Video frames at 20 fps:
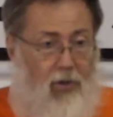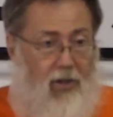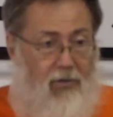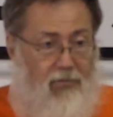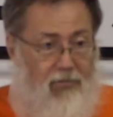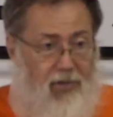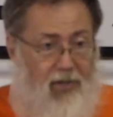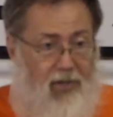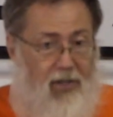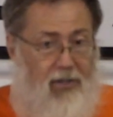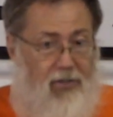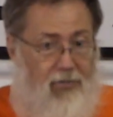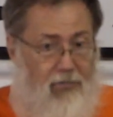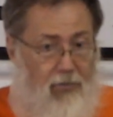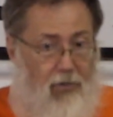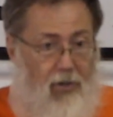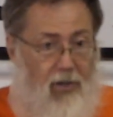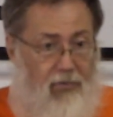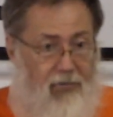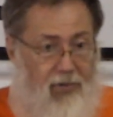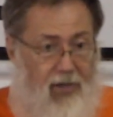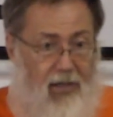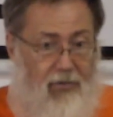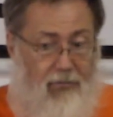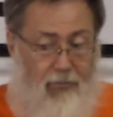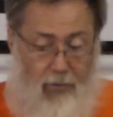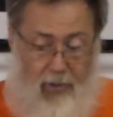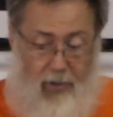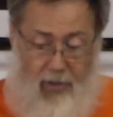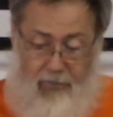full of this, full of
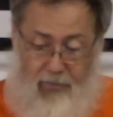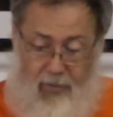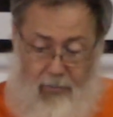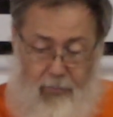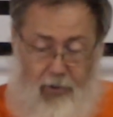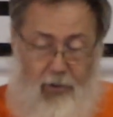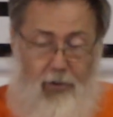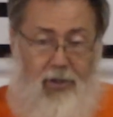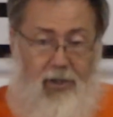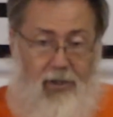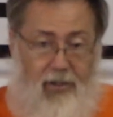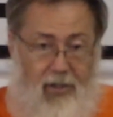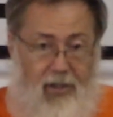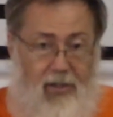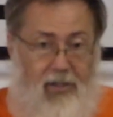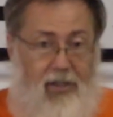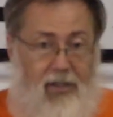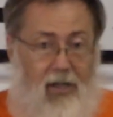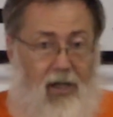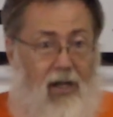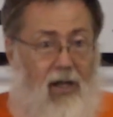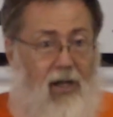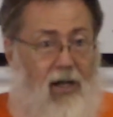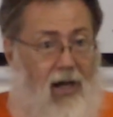that, full of impurities,